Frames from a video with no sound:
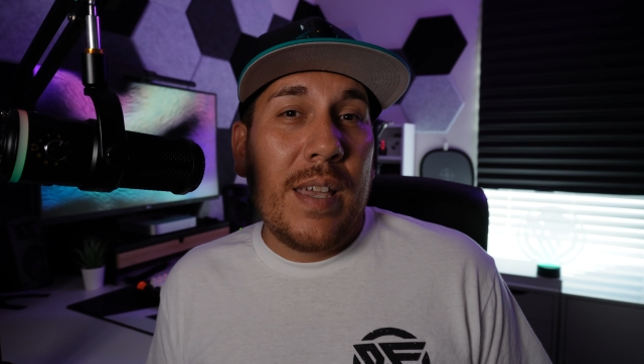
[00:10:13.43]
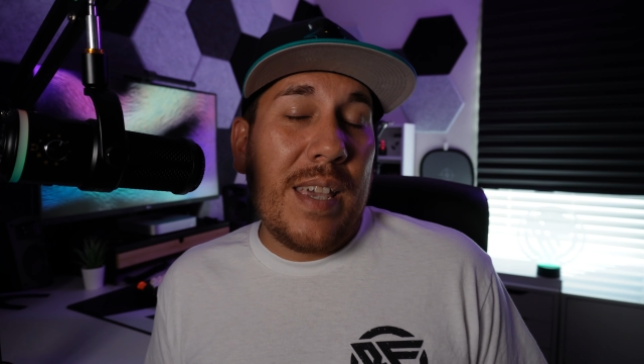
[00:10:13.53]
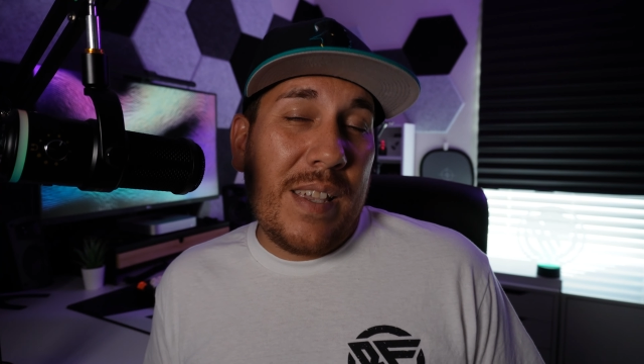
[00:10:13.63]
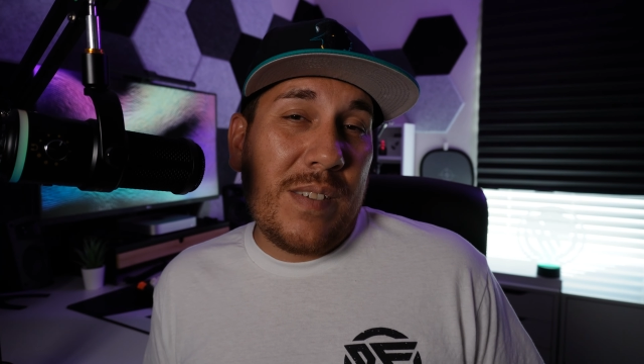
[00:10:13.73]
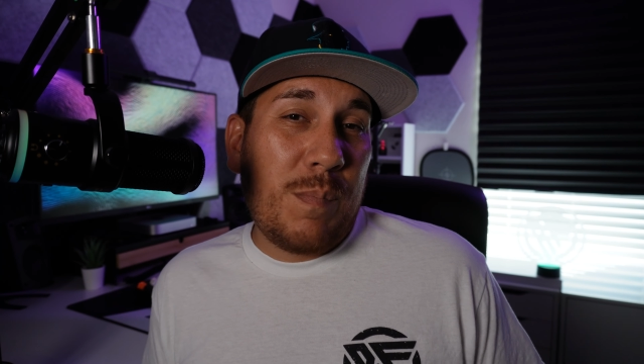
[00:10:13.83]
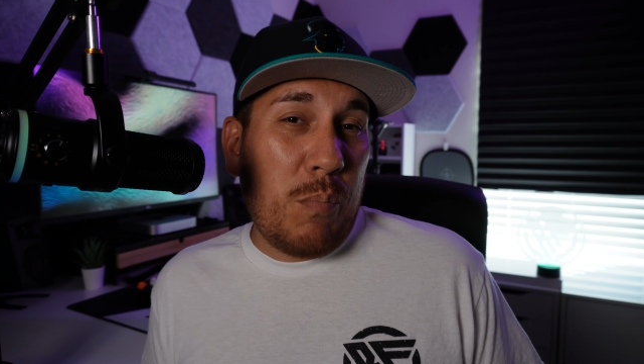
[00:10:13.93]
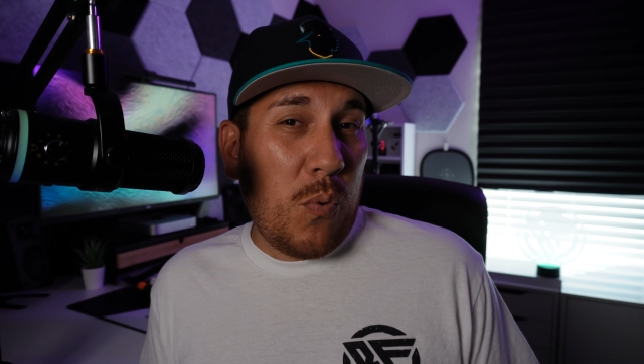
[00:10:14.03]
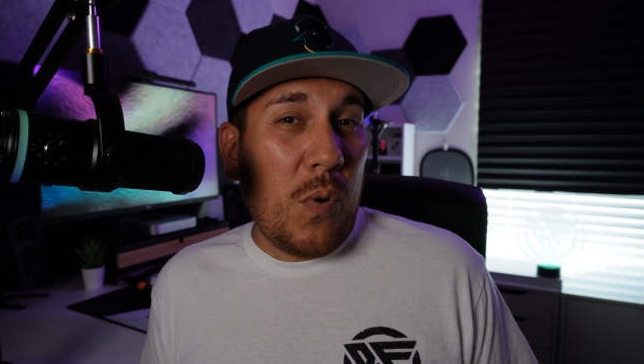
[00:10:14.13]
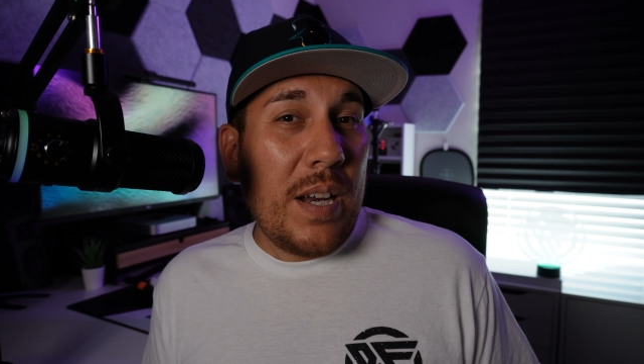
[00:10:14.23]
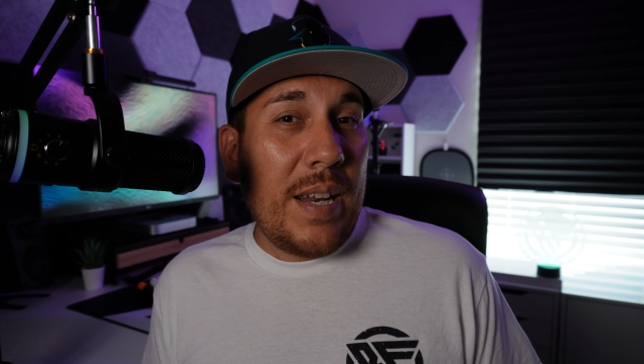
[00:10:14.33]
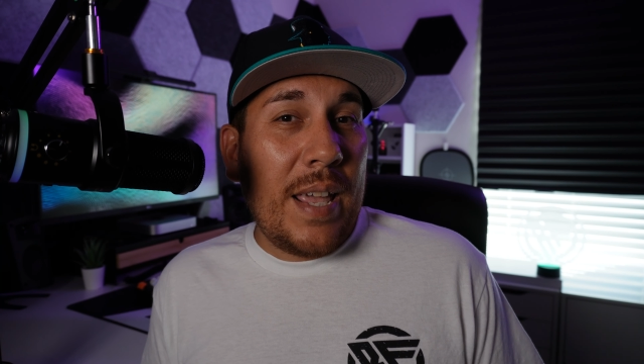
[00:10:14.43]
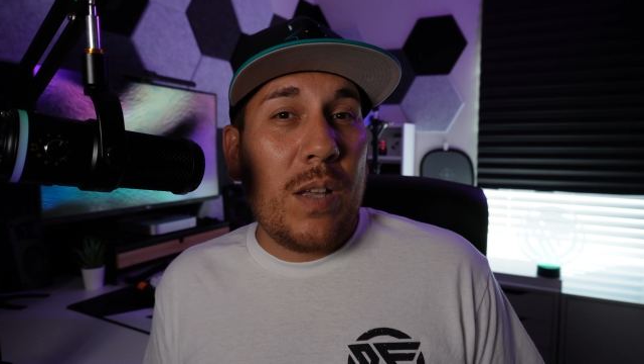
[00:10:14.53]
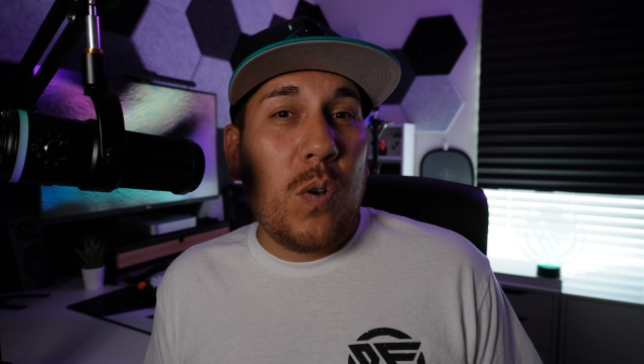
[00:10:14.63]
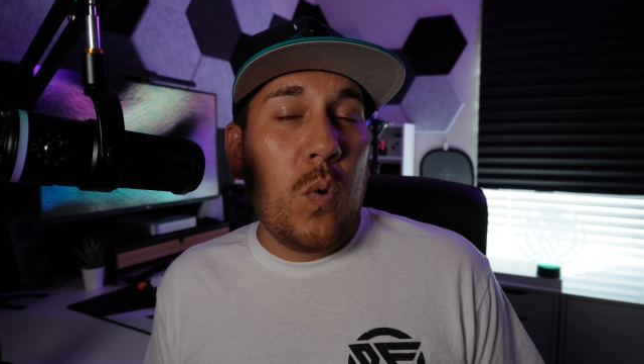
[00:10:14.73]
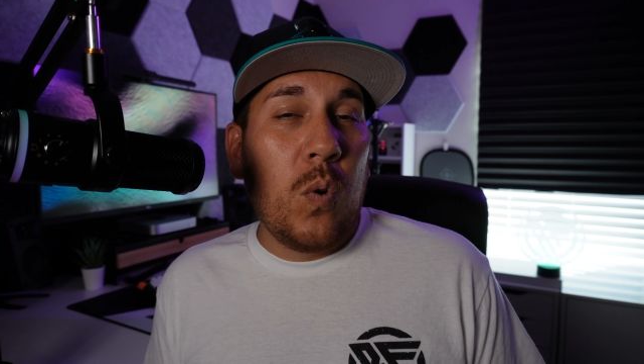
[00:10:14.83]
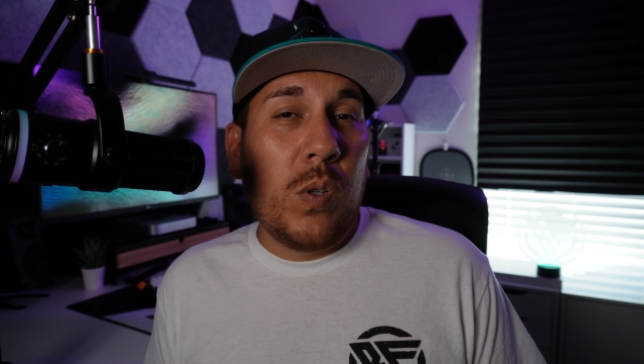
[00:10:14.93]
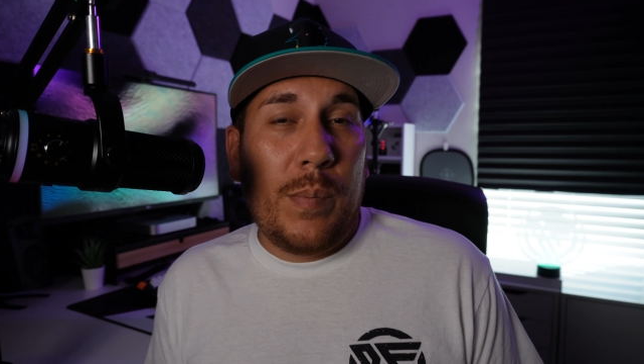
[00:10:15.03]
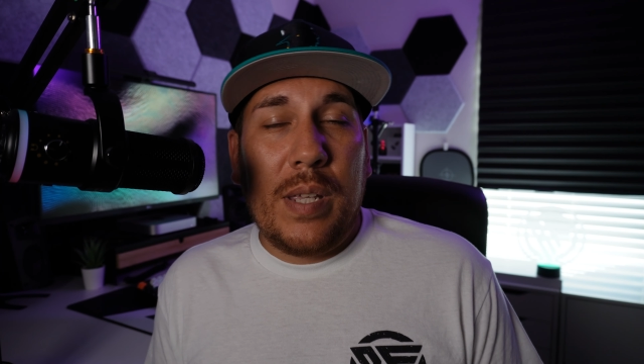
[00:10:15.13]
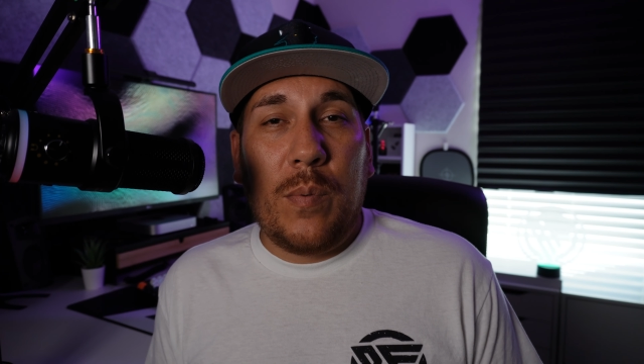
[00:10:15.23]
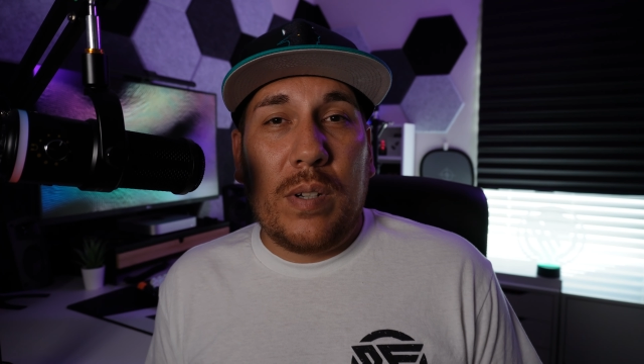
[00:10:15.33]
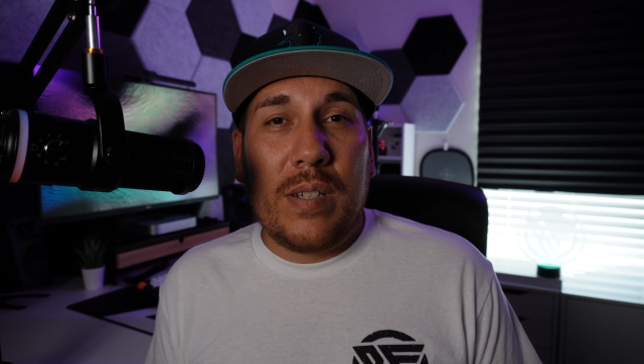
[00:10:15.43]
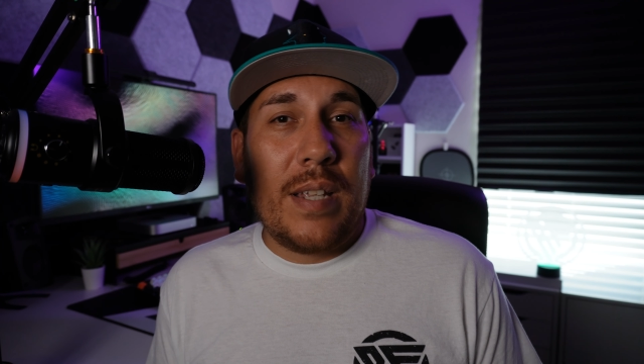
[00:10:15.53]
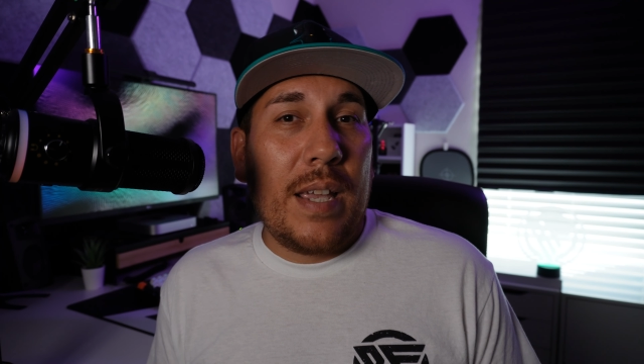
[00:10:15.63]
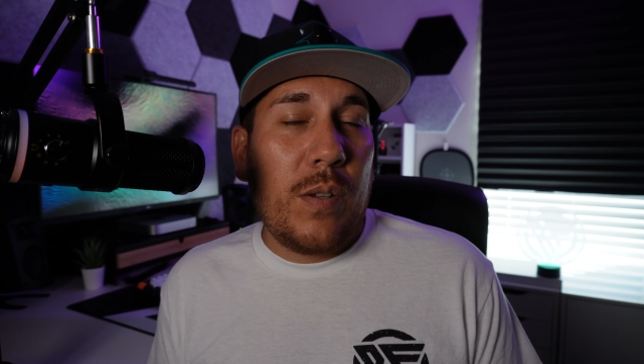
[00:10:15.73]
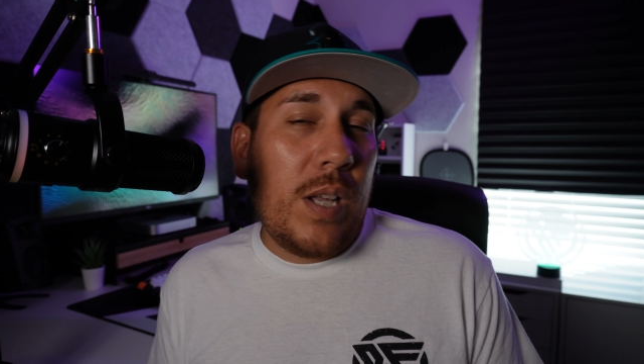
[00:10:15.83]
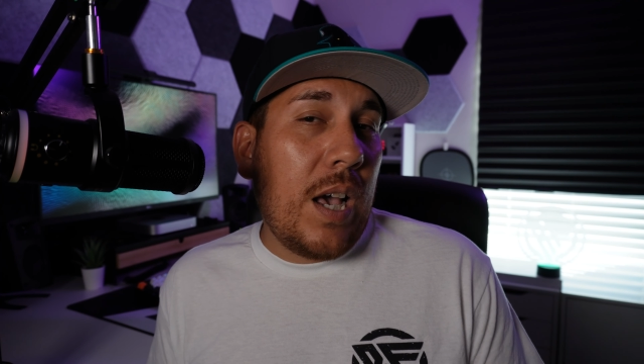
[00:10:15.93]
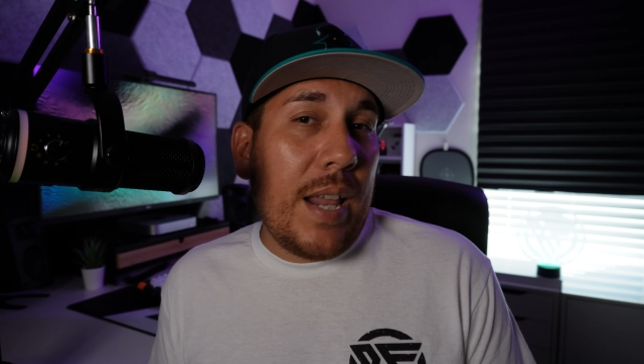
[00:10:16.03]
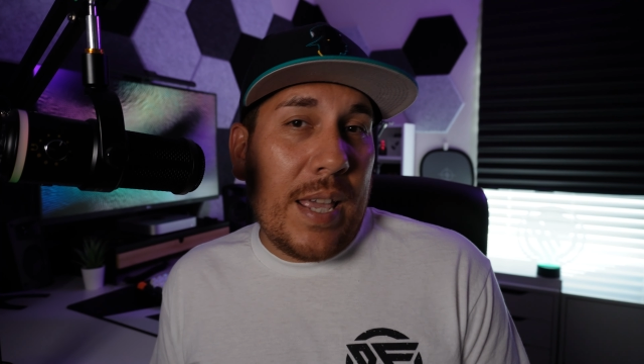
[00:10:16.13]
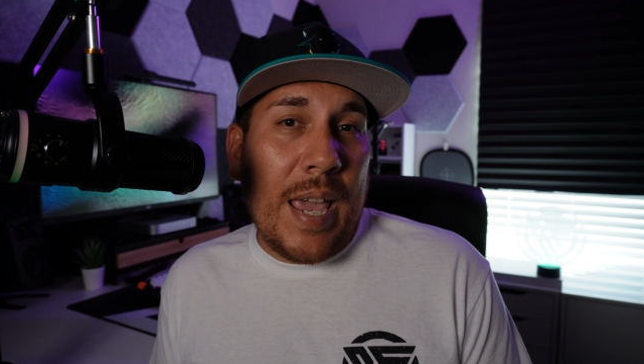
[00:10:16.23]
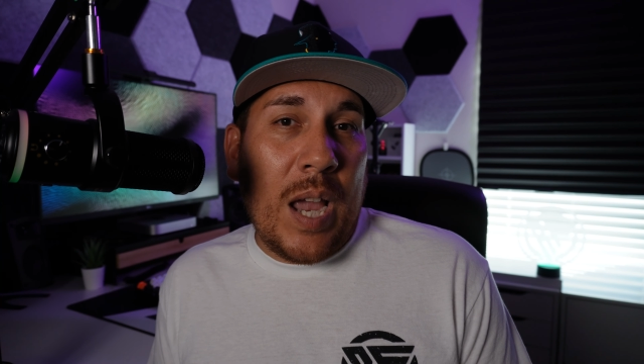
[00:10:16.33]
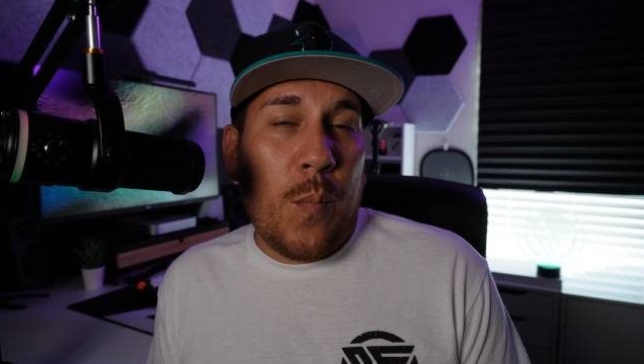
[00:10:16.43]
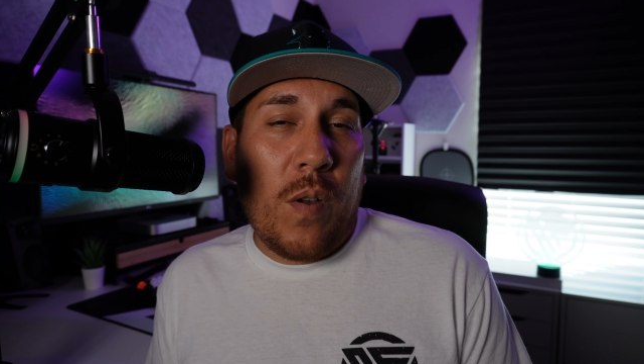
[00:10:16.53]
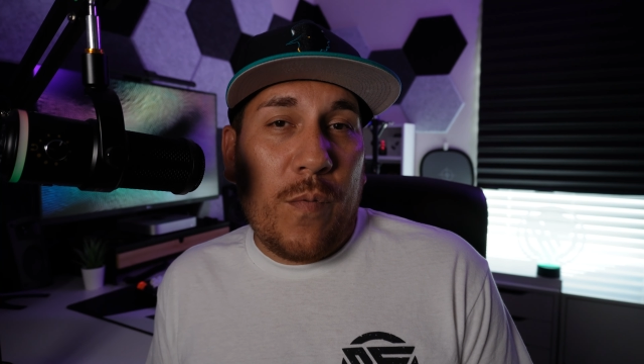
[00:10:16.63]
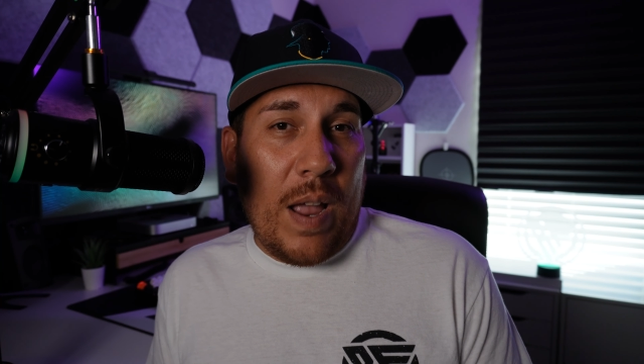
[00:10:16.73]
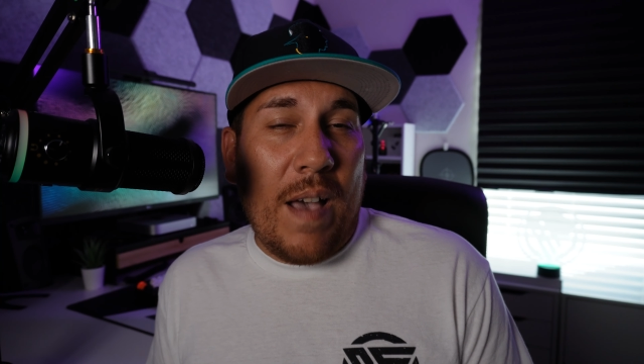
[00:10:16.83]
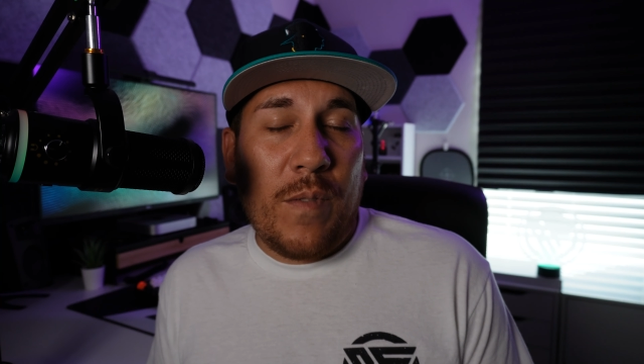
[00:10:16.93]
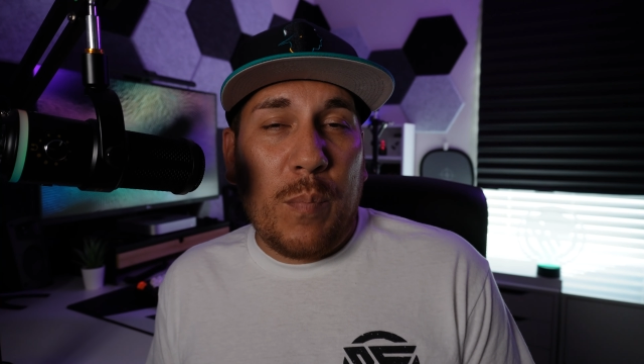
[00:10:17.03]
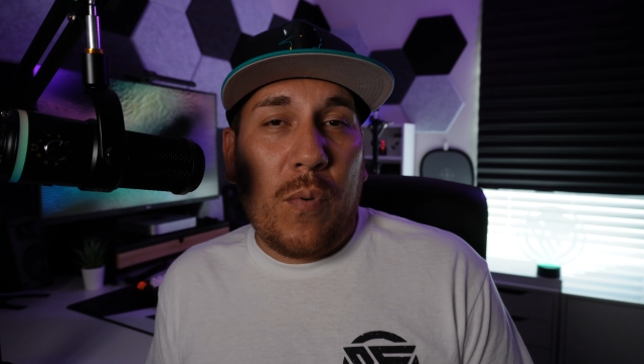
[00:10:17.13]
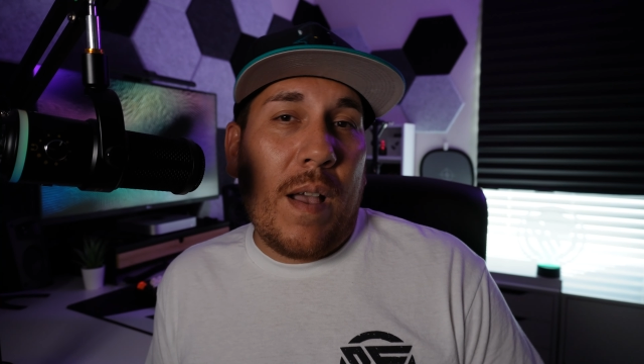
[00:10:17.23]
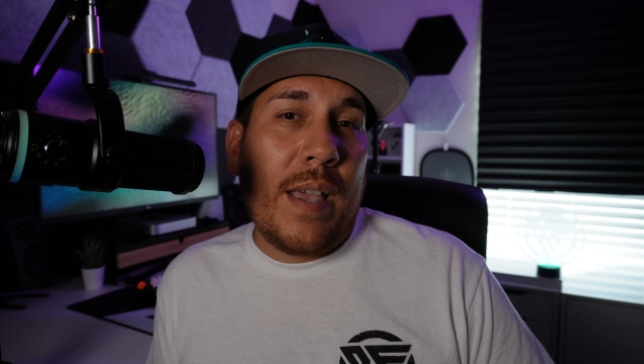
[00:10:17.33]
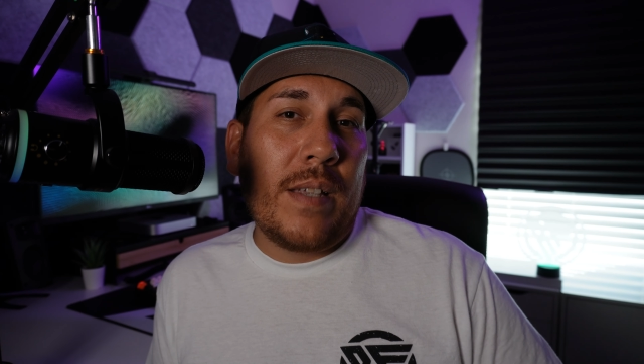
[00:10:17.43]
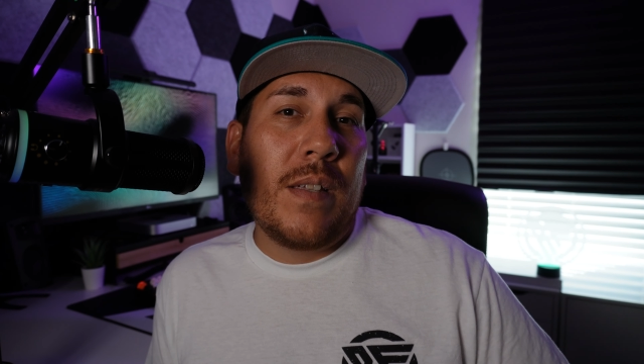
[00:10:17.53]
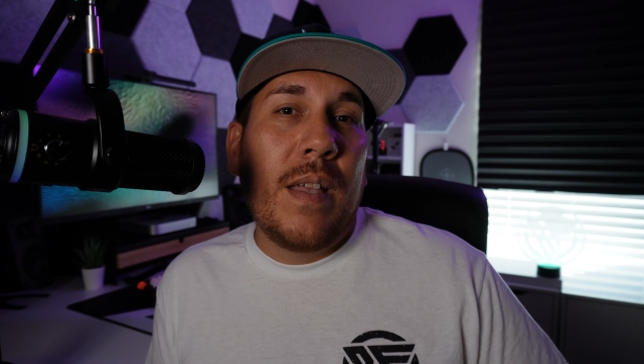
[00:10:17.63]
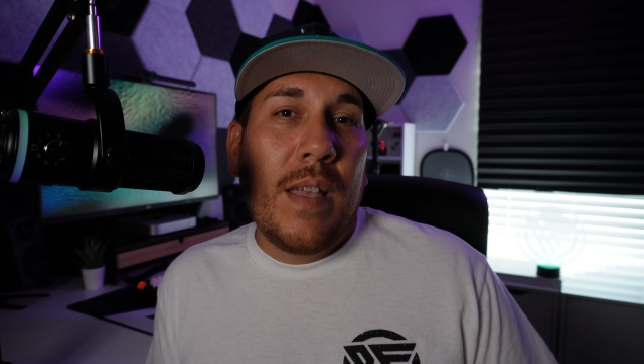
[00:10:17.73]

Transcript: is pretty dang cool to be able to say you got a camera for half the price